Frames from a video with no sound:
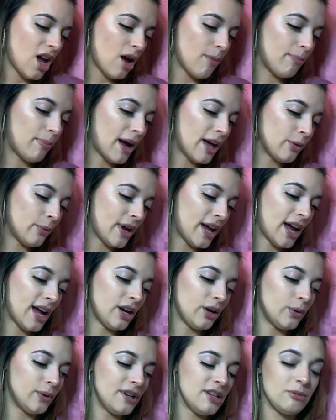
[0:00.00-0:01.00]
By the way, I
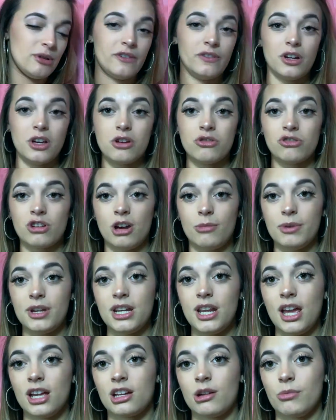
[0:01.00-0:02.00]
always, whenever I go shopping,
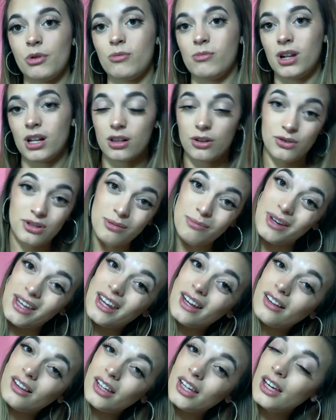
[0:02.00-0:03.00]
hang up all my clothes
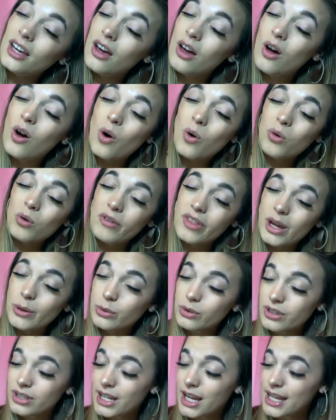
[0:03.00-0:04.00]
immediately, or they
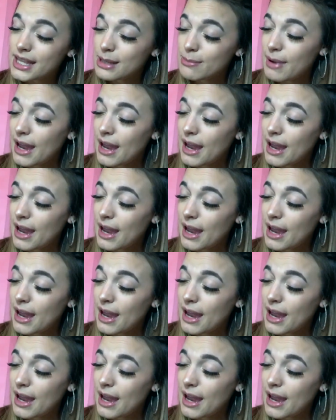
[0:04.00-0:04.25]
will stay in the